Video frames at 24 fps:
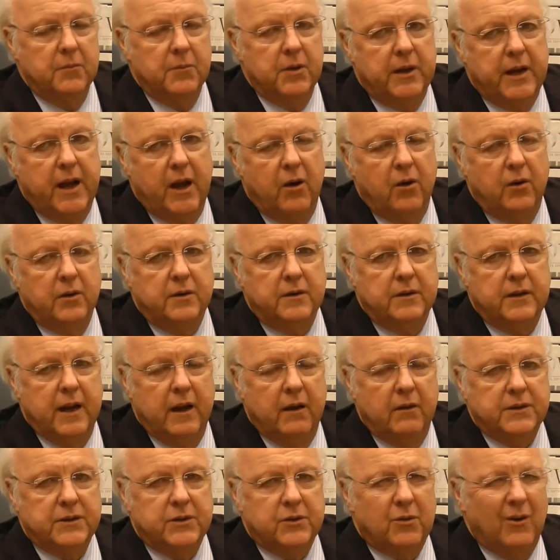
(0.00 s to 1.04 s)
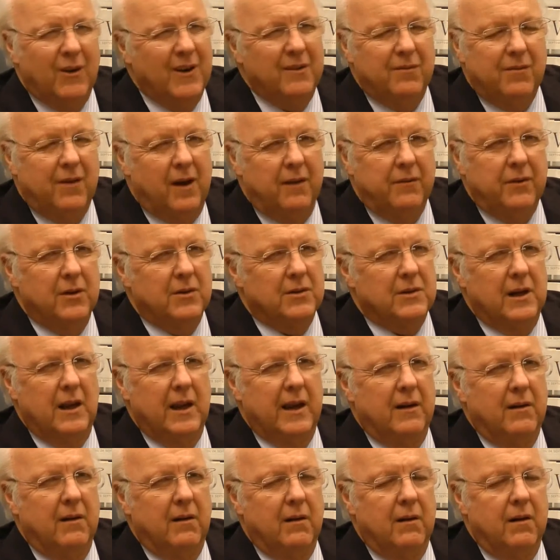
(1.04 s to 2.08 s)
And now it's 25 years
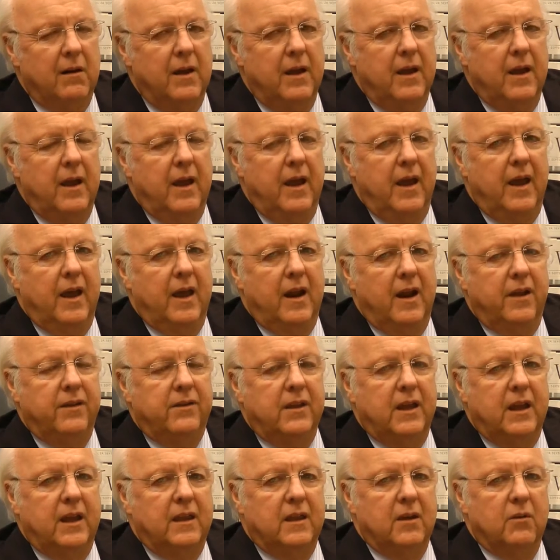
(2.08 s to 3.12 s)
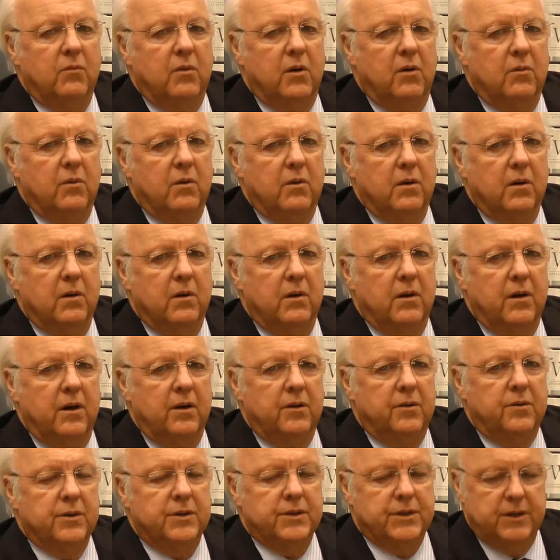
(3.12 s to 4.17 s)
later. And I think that what we're
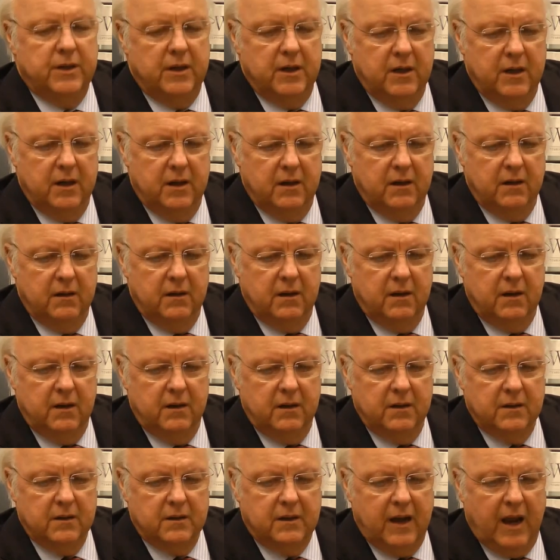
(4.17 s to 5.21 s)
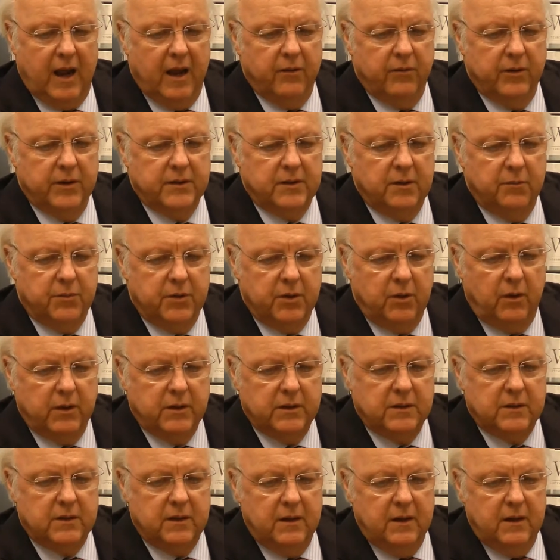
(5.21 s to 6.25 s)
interested in is gathering some
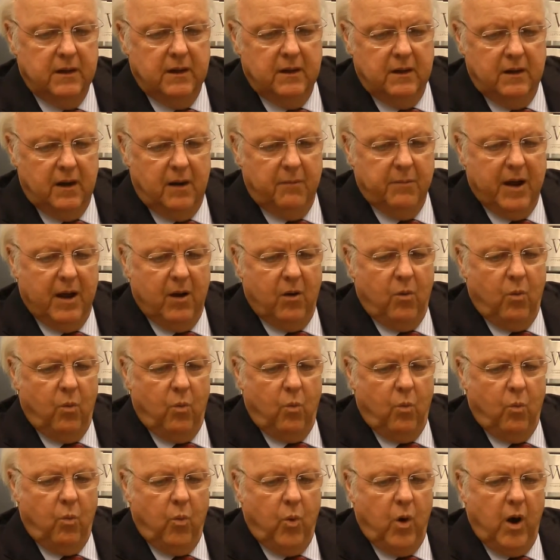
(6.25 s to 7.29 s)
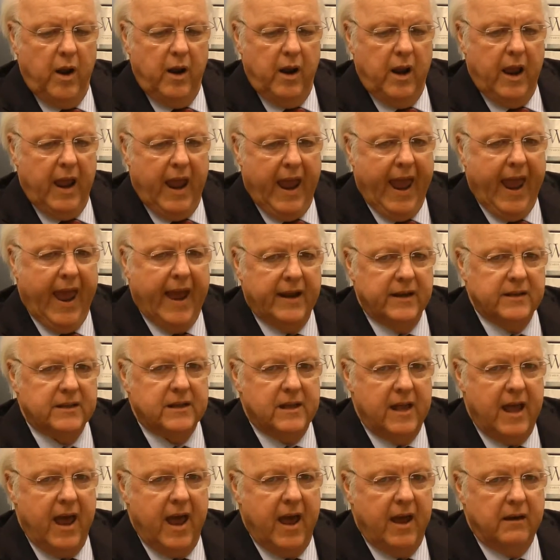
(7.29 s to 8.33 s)
thoughts about what
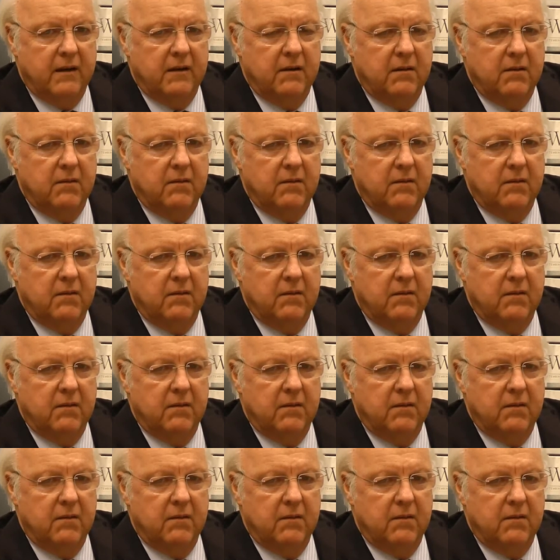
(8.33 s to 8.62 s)
has that